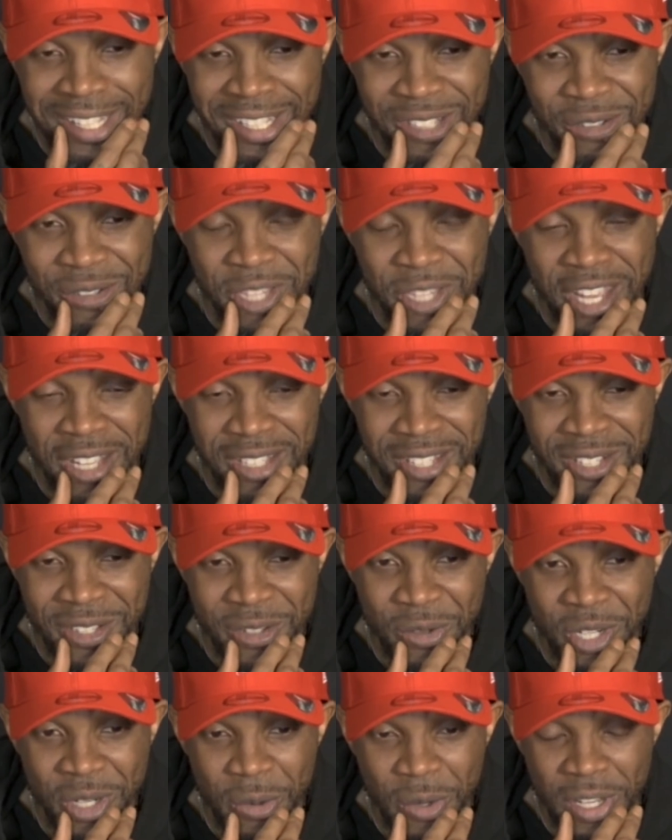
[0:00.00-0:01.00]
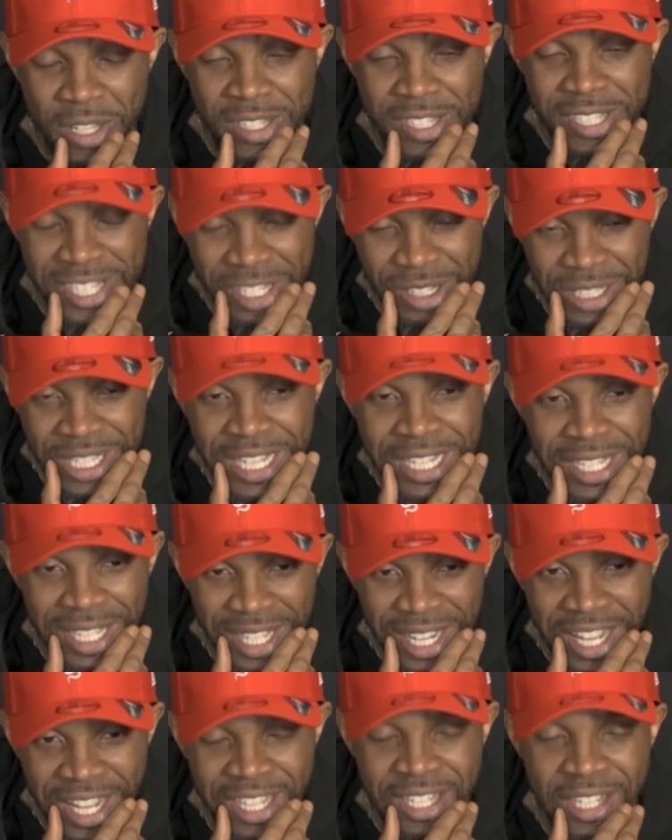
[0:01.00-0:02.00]
2021 still like to get
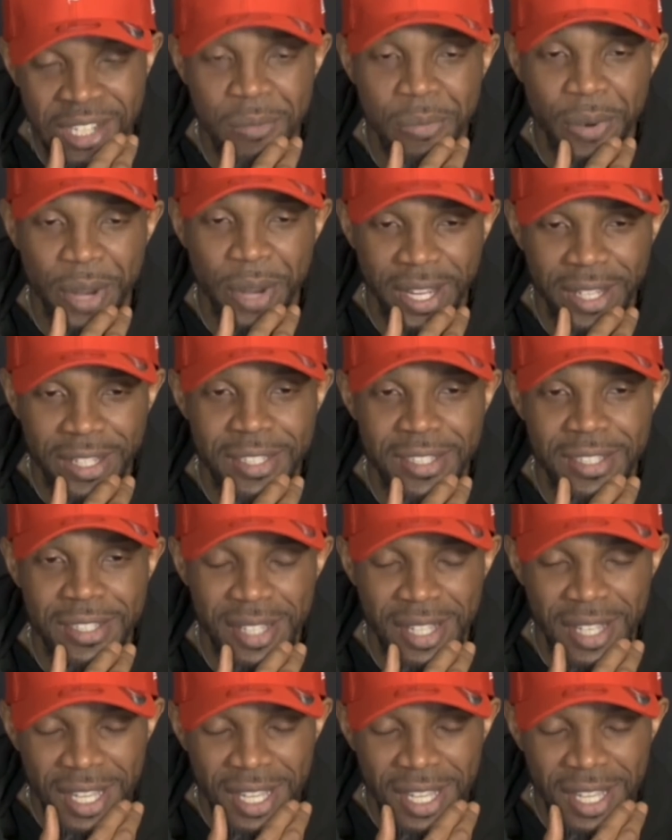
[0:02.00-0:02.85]
out there and practice